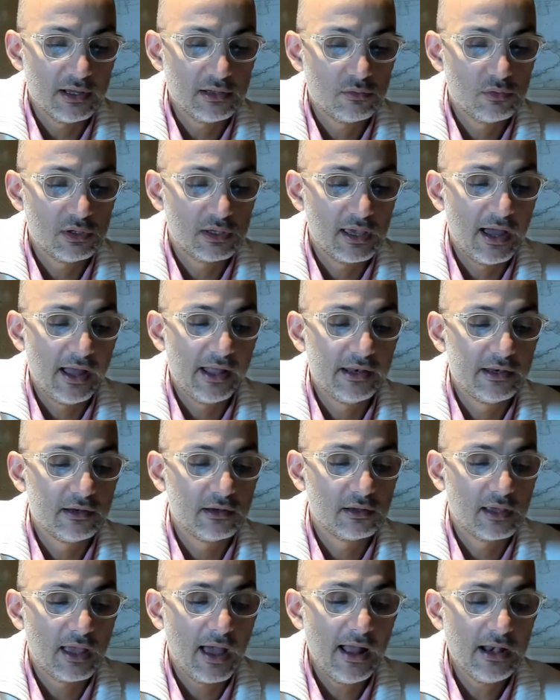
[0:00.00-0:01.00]
We can
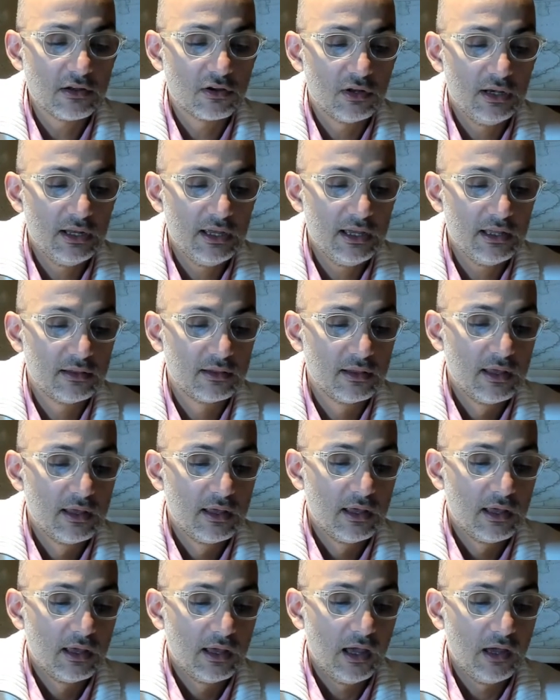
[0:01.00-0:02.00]
calculate
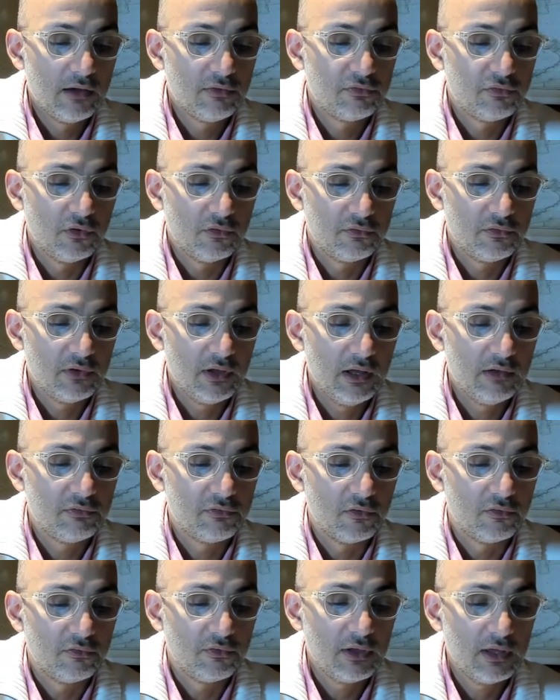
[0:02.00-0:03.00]
f of
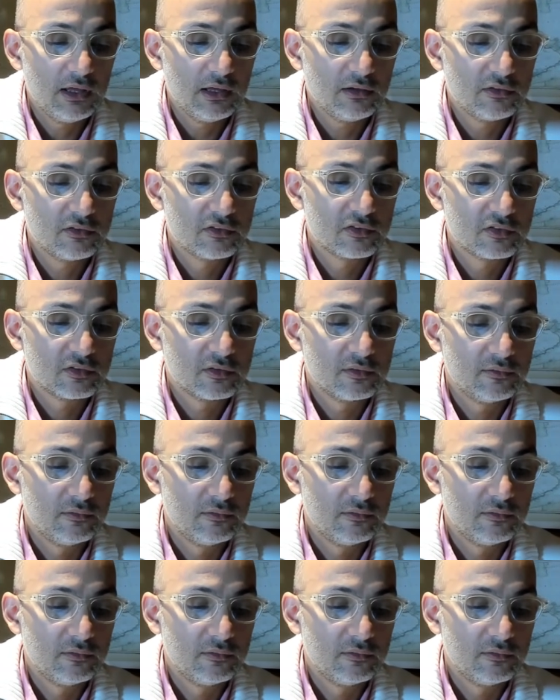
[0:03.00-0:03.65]
X.